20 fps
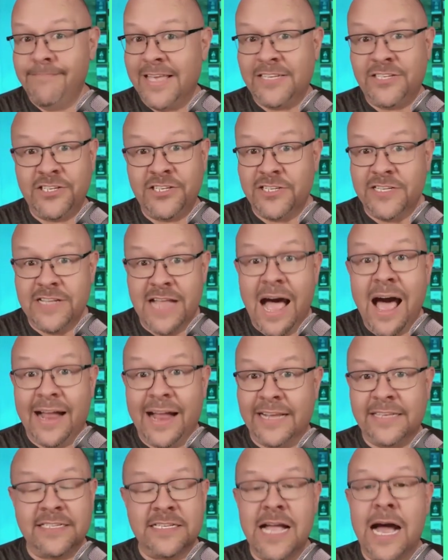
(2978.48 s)
It's just
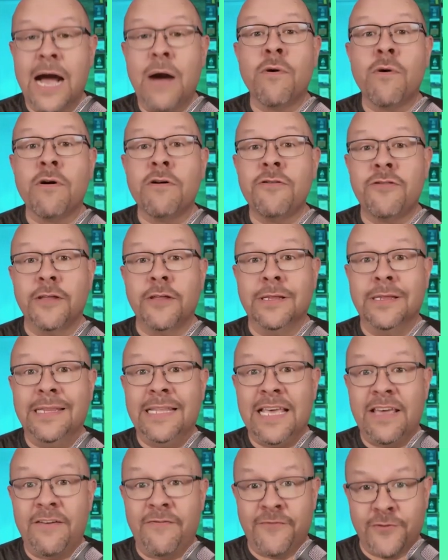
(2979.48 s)
not. It's not worth the
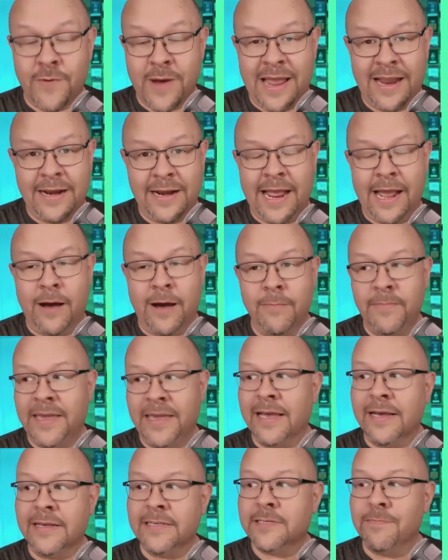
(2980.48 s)
lift right now
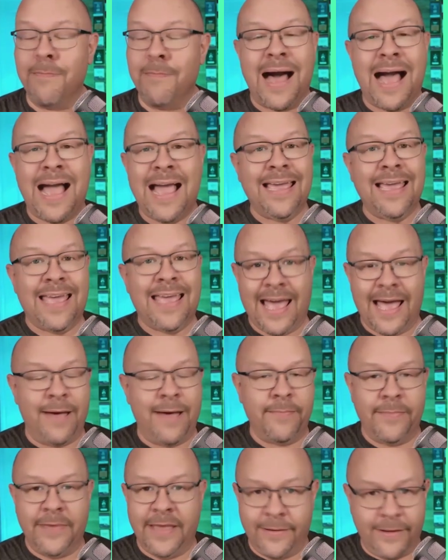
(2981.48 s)
because I'm
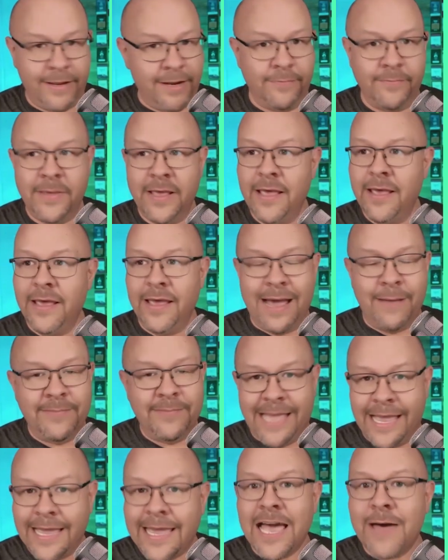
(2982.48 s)

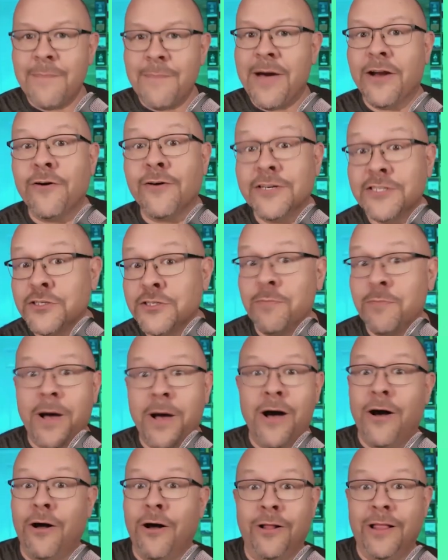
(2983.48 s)
taking up my crystal
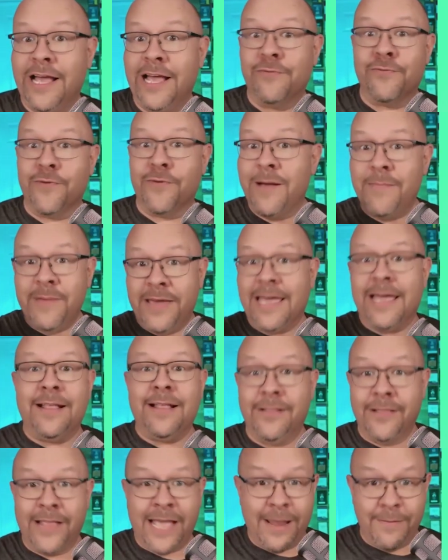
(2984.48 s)
ball and rubbing
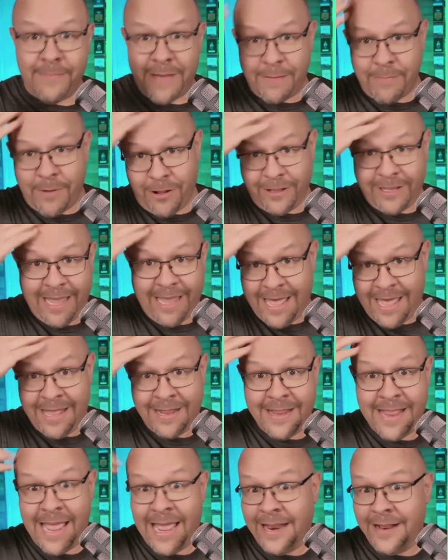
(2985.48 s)
it like my bald
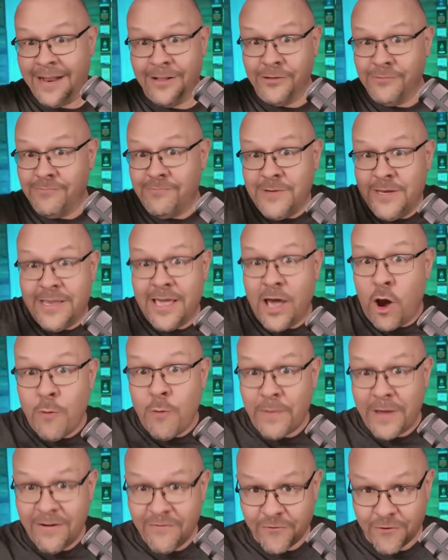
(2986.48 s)
head and
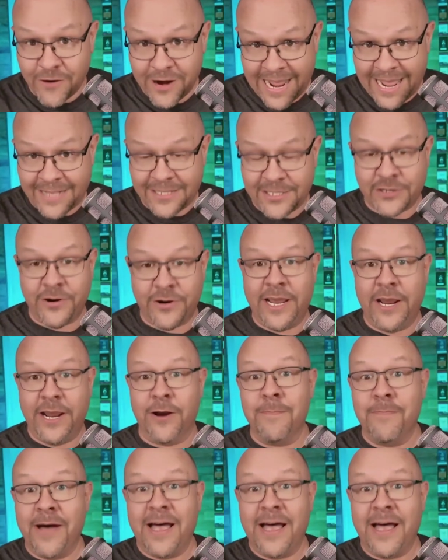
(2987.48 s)
hoping for an answer here.